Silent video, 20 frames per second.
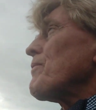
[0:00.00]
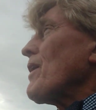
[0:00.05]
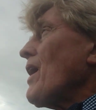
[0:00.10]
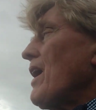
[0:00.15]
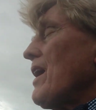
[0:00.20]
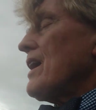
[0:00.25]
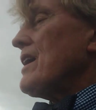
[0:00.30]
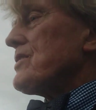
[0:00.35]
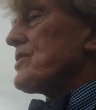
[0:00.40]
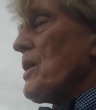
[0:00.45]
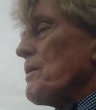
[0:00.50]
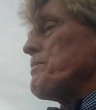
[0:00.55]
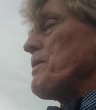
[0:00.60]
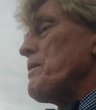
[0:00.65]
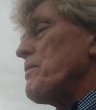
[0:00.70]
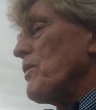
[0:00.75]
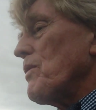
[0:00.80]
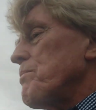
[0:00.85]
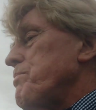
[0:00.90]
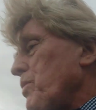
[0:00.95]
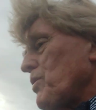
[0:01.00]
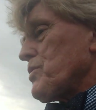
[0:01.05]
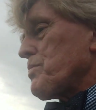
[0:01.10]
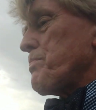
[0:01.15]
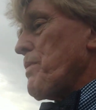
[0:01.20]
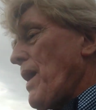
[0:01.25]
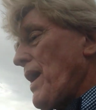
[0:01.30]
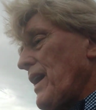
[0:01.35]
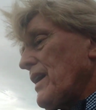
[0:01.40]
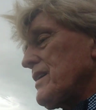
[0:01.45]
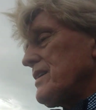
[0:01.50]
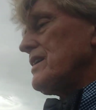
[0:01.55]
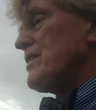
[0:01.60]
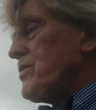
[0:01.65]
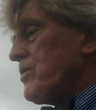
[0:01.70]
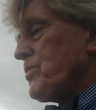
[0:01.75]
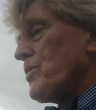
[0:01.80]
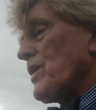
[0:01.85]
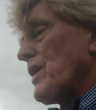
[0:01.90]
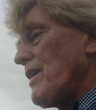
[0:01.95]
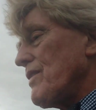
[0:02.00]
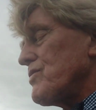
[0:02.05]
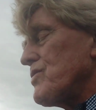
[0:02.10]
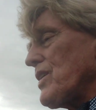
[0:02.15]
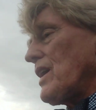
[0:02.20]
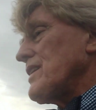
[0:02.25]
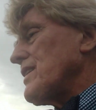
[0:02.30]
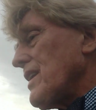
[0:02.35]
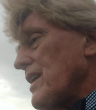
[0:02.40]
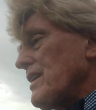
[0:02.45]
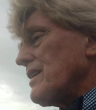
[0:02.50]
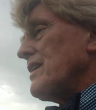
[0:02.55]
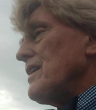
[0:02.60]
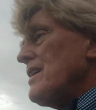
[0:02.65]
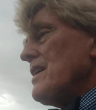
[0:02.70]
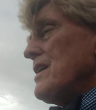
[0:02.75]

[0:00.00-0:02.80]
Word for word: Uh, some people pushed back when I said that